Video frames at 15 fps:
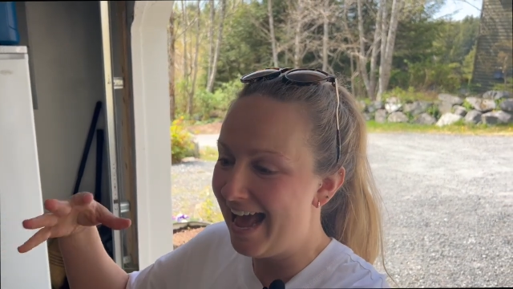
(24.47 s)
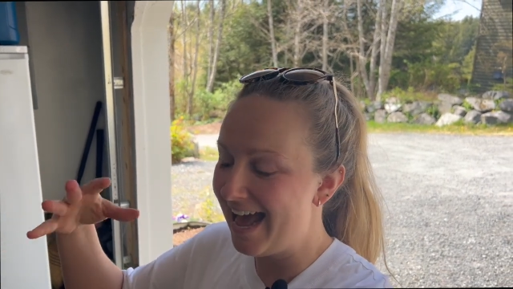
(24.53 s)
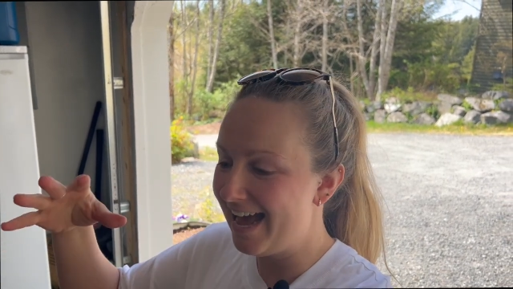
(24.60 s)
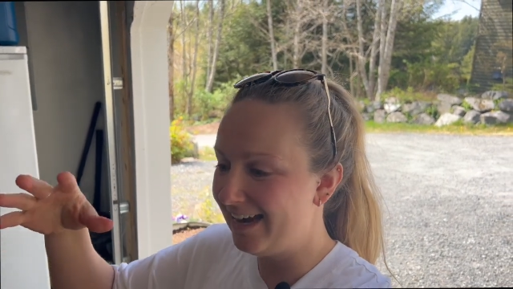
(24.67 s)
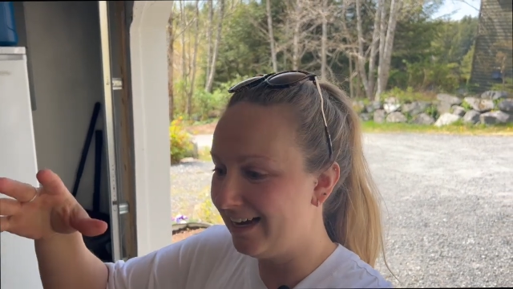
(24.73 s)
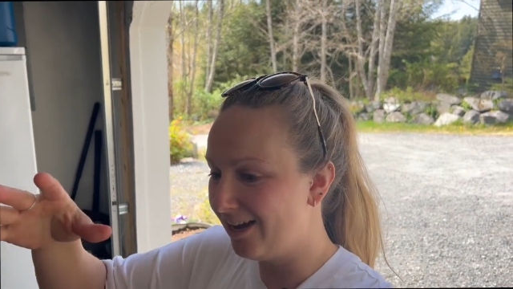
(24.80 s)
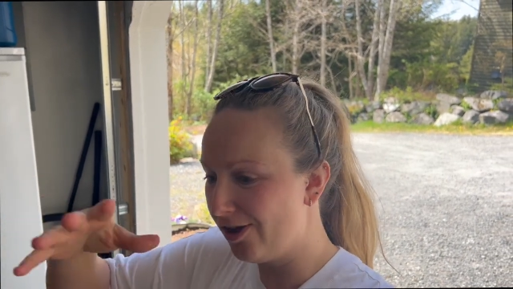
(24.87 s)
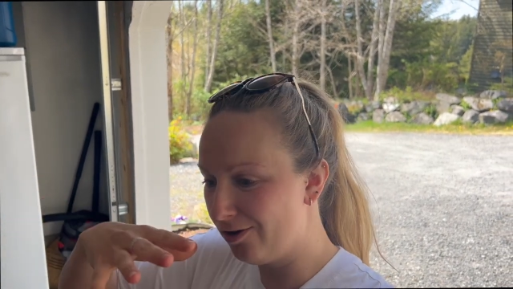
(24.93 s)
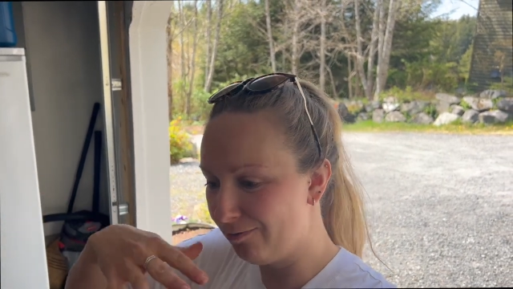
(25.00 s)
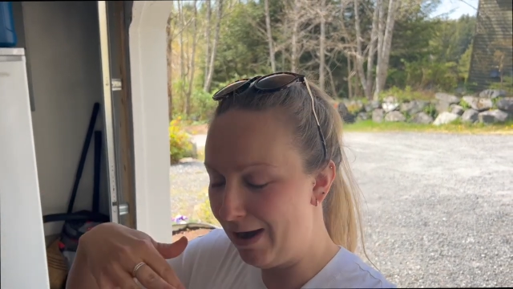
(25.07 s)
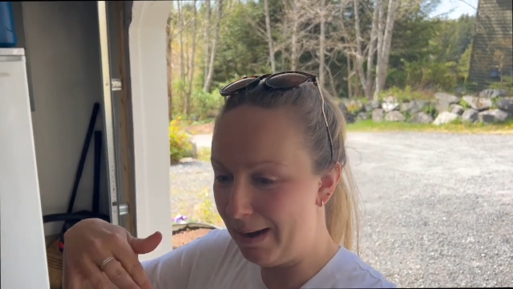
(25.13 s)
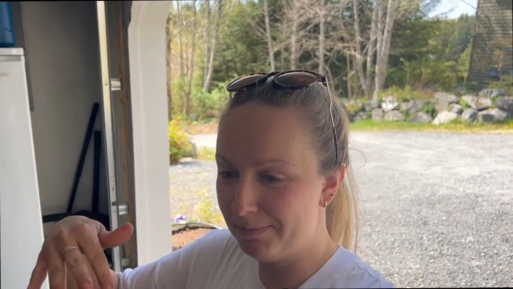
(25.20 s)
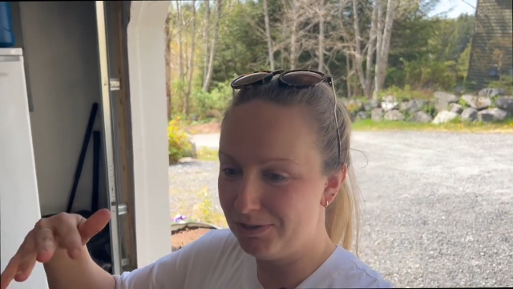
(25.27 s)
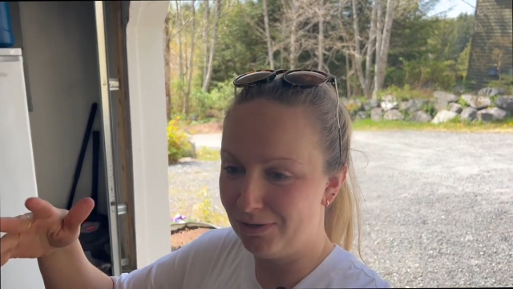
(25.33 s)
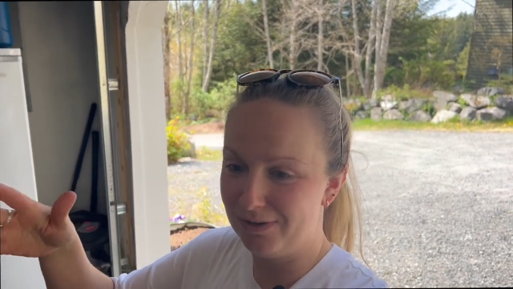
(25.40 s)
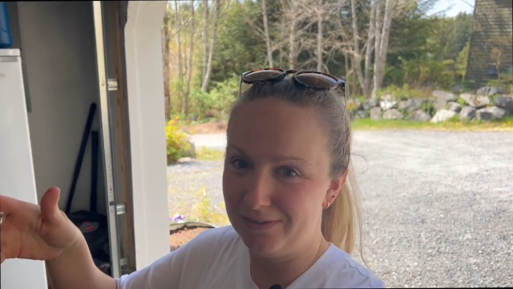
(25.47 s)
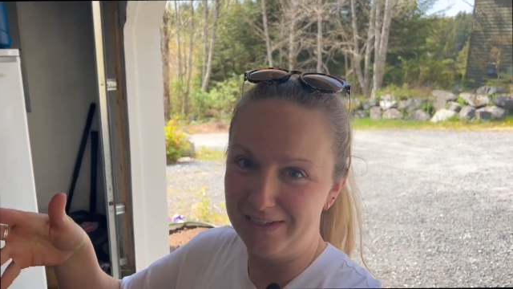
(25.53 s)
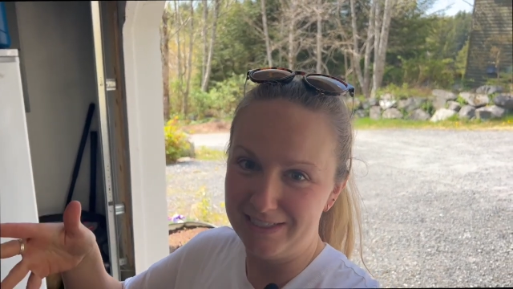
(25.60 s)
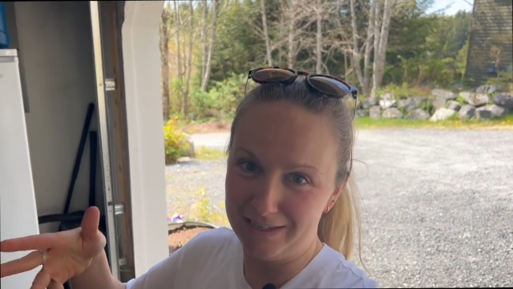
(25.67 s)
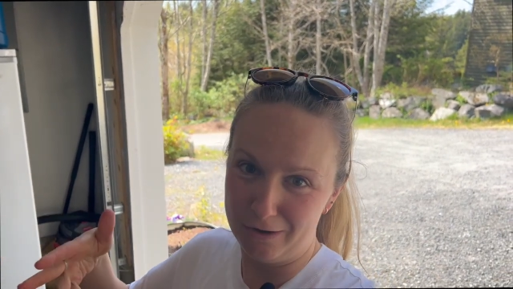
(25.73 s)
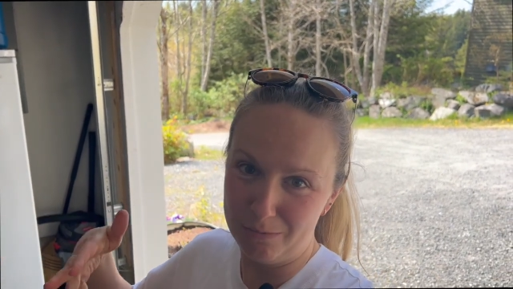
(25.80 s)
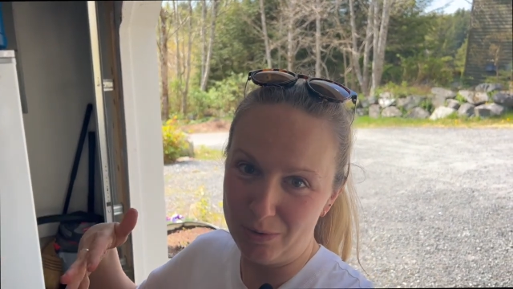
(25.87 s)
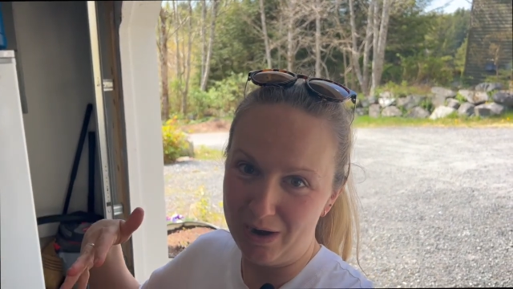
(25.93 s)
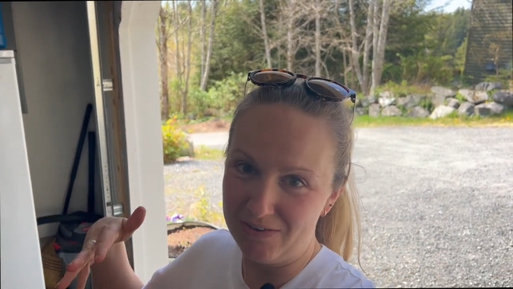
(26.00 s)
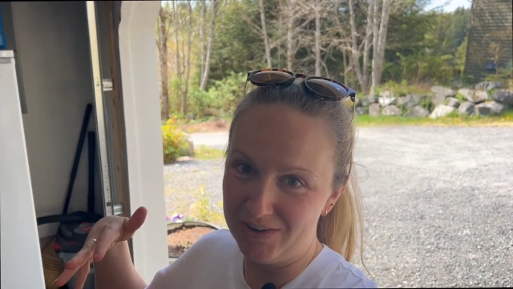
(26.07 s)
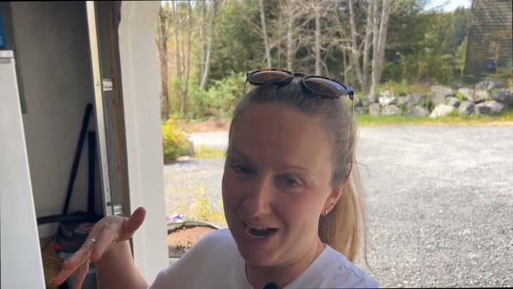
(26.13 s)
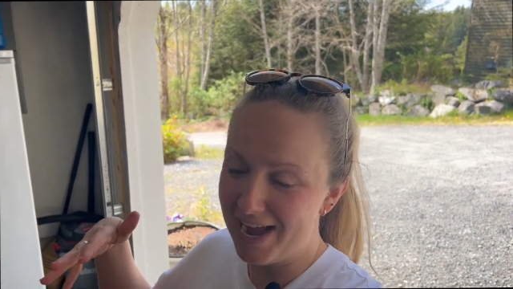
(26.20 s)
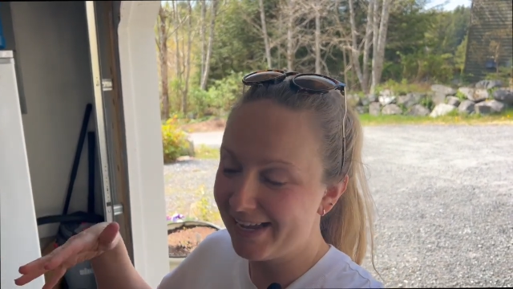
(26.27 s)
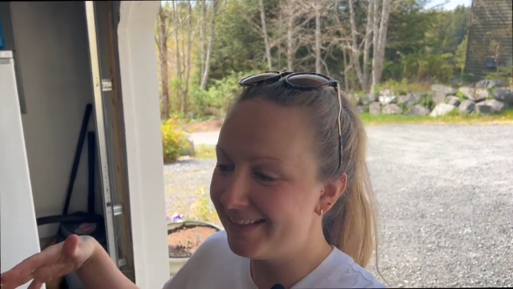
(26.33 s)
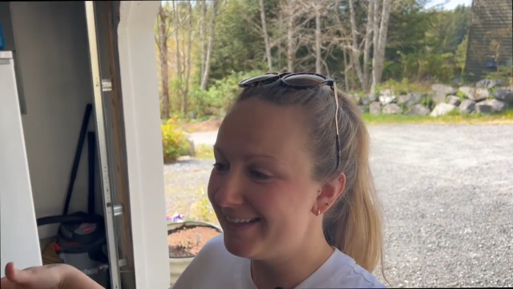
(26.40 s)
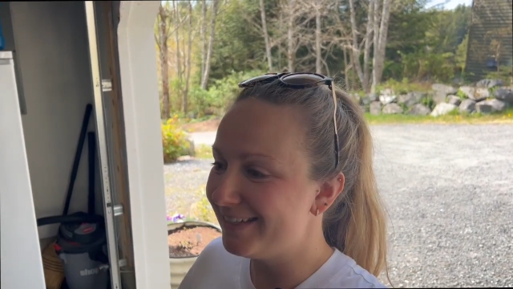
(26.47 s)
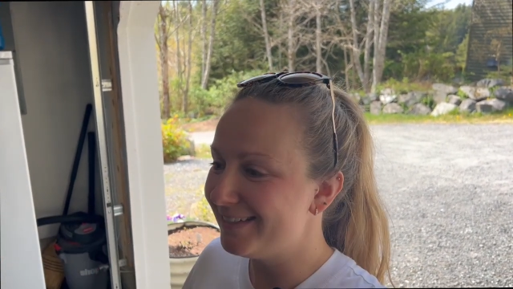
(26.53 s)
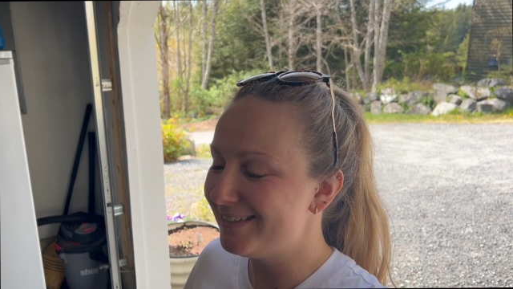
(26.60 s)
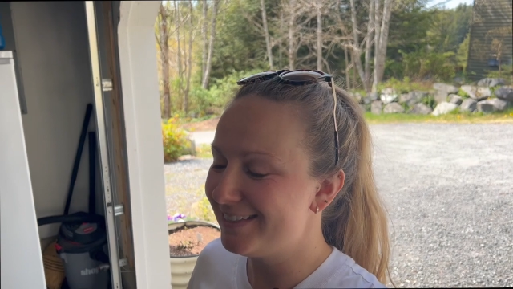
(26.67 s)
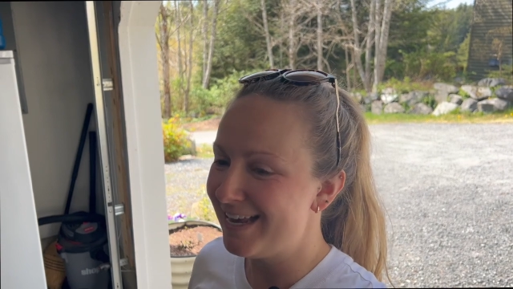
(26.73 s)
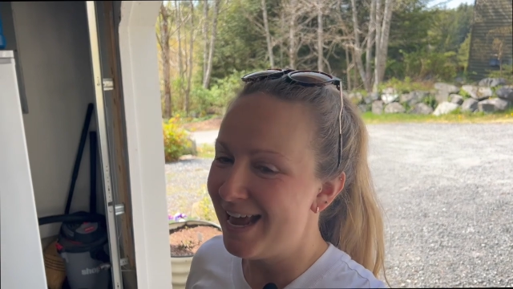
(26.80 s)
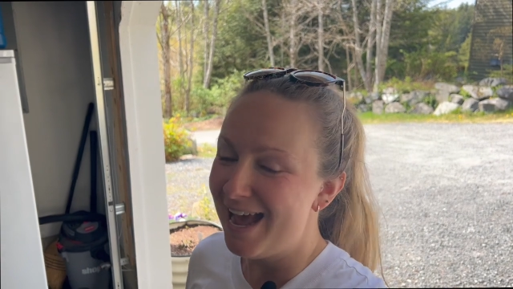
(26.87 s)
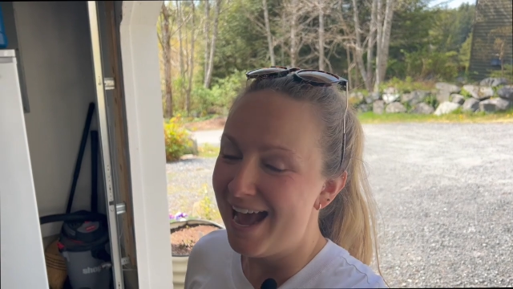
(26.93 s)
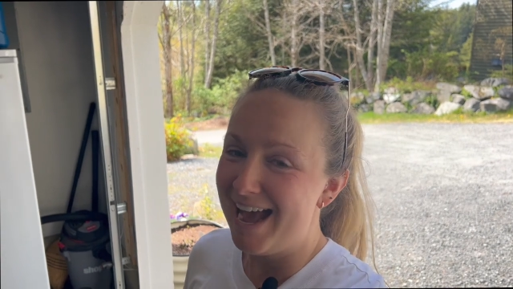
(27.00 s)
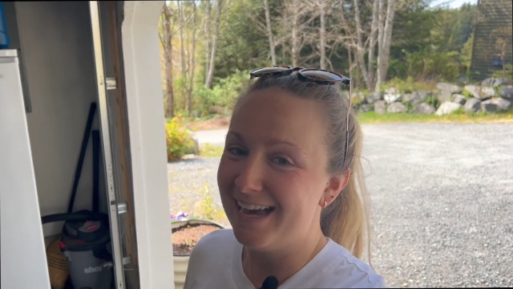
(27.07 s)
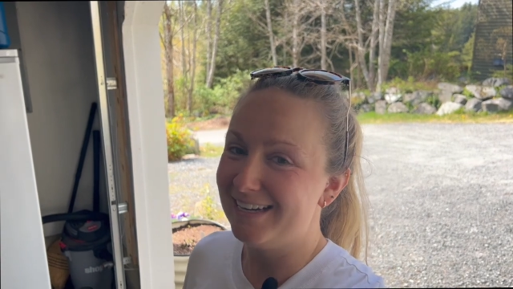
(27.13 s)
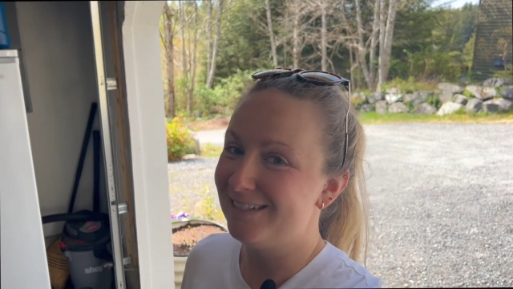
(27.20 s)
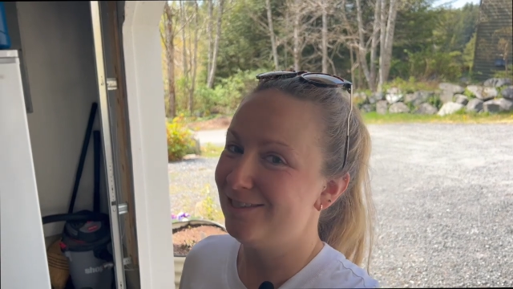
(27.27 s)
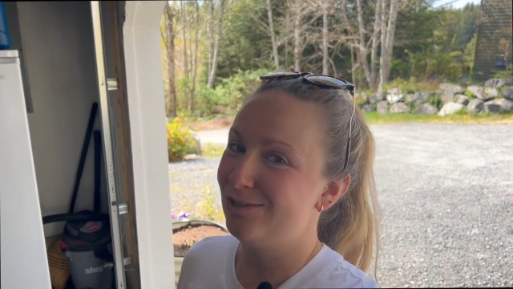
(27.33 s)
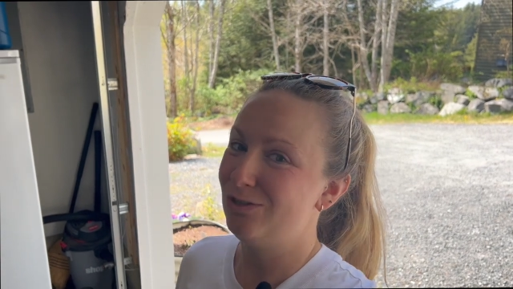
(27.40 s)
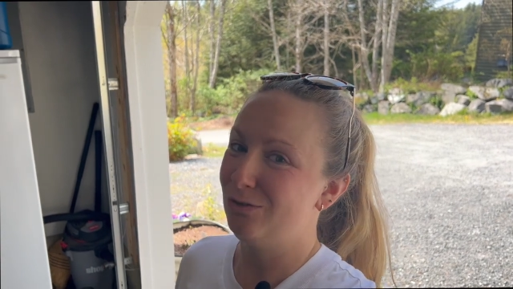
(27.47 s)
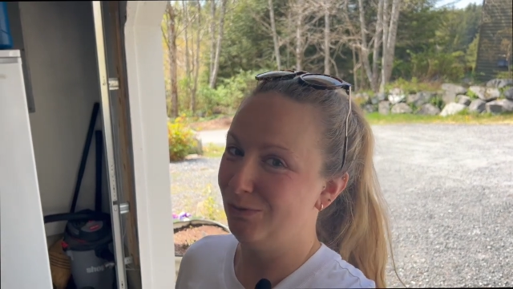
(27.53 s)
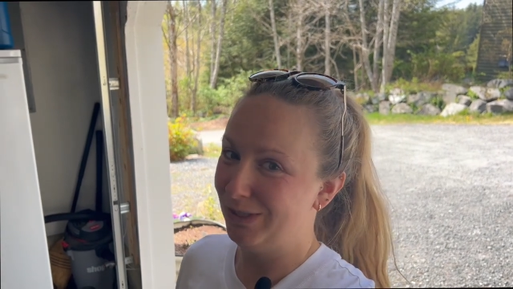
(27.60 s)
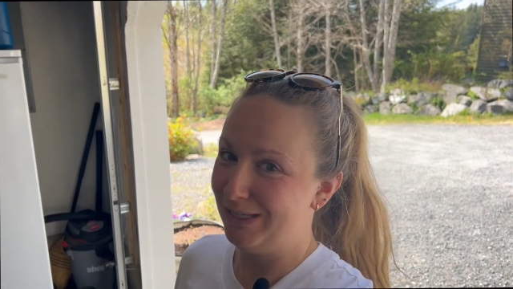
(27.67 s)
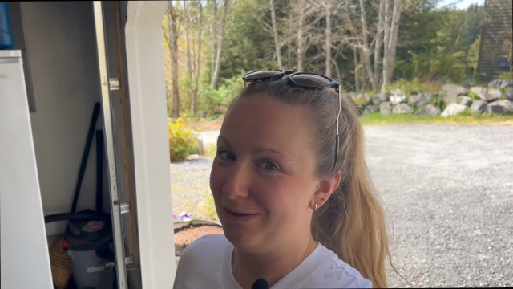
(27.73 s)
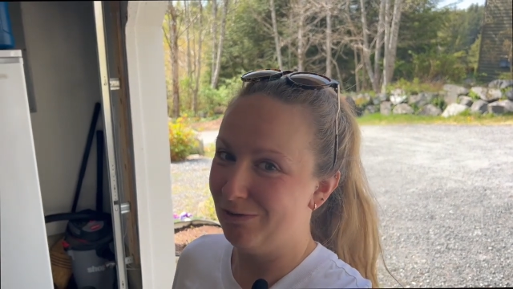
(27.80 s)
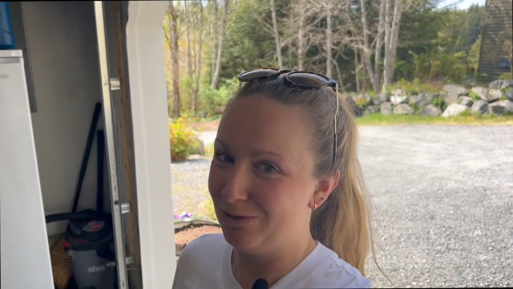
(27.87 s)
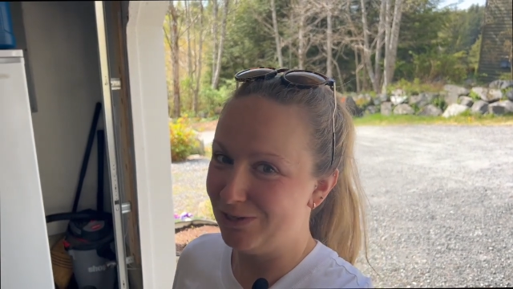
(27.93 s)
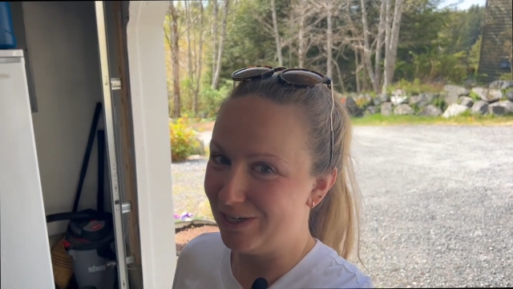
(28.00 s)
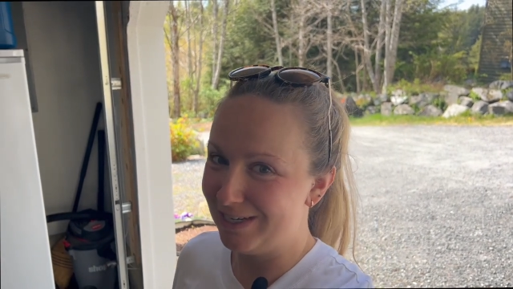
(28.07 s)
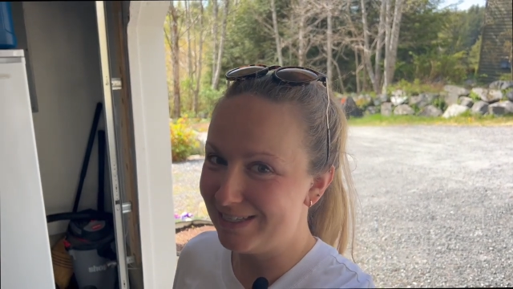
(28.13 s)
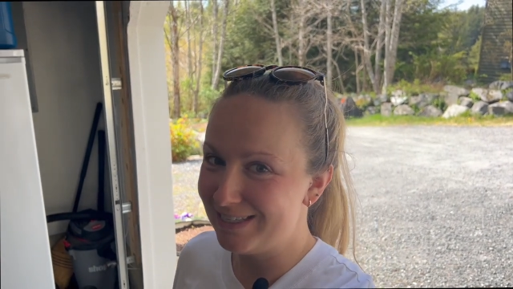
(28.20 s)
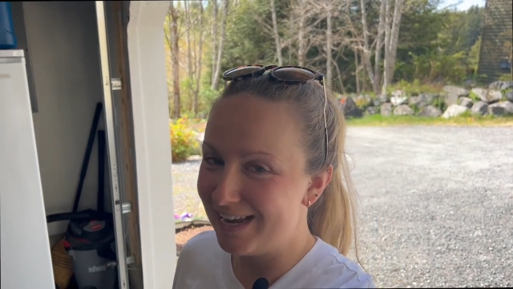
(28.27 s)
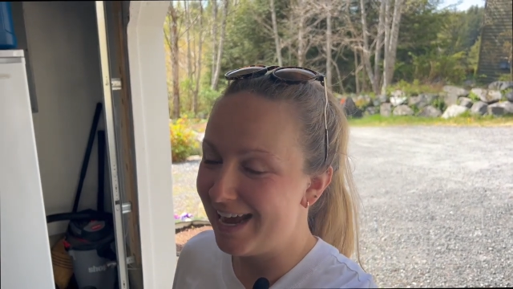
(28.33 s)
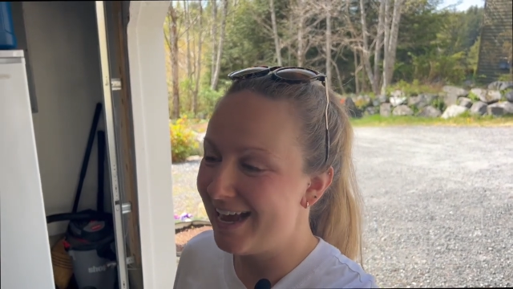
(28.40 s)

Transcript: and it kind of wraps around these little private islands and it's just really gorgeous.